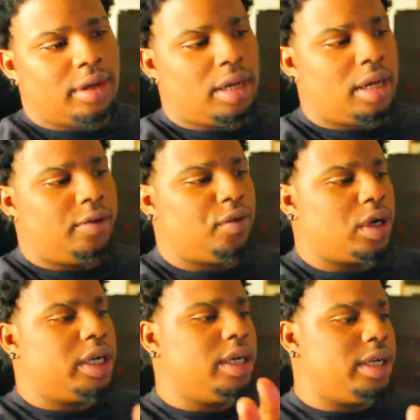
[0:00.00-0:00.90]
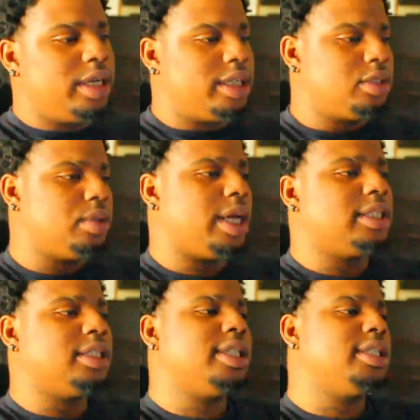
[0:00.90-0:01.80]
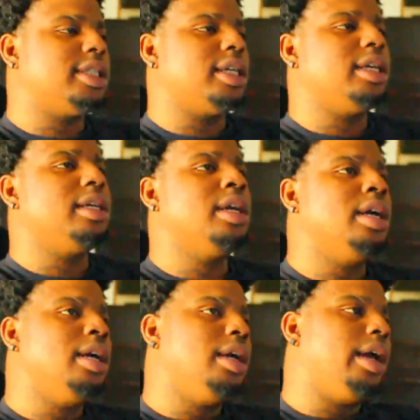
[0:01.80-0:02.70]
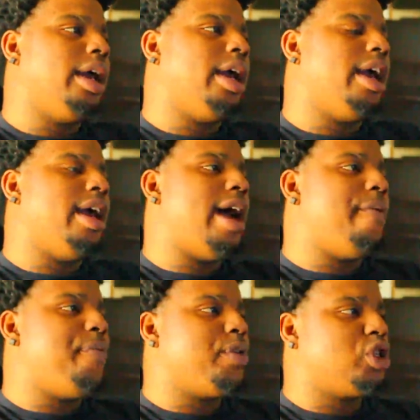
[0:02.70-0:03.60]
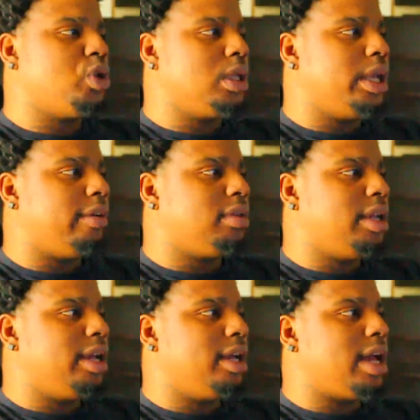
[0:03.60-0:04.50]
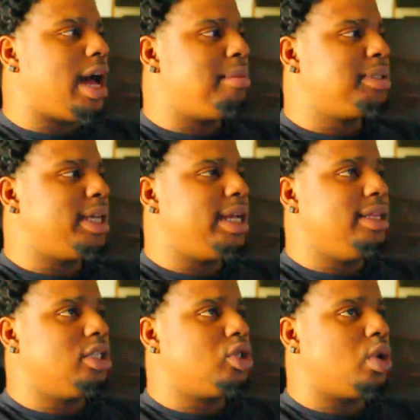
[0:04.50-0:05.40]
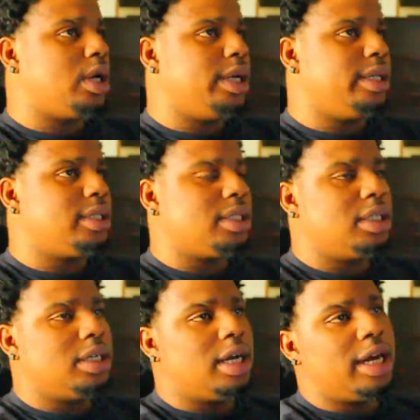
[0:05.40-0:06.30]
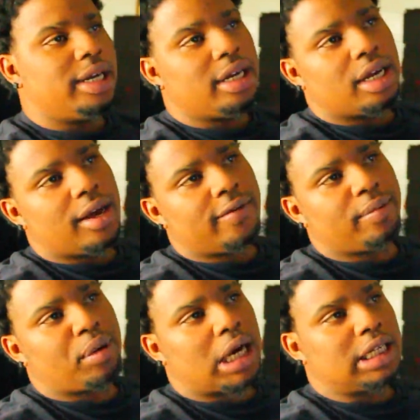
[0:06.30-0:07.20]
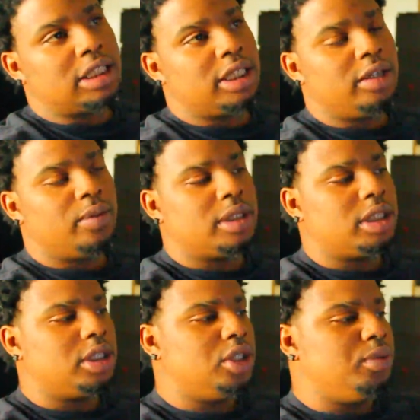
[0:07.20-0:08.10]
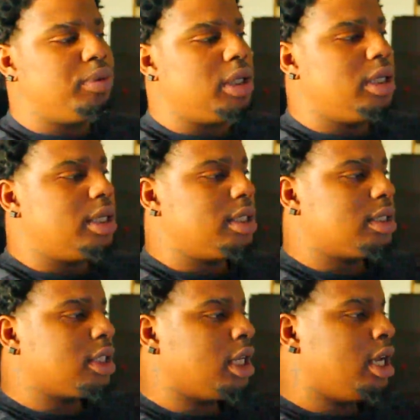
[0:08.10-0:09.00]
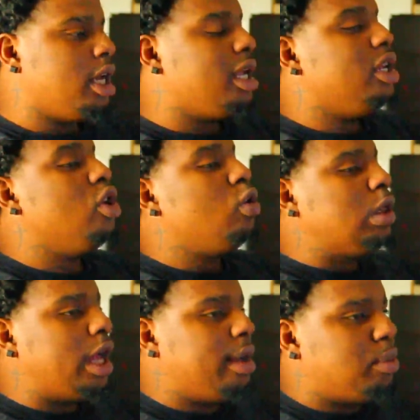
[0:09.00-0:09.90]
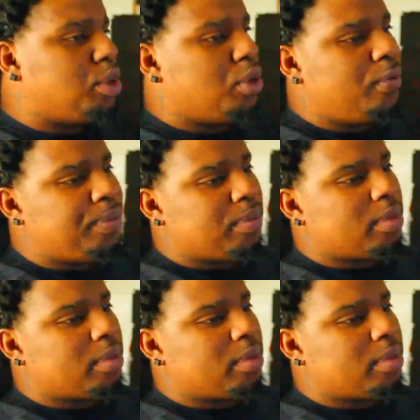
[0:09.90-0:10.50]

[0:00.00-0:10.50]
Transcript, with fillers: for good in 2016. And shortly after that, Hobson started Undercover Prodigy, which is UP, his new label,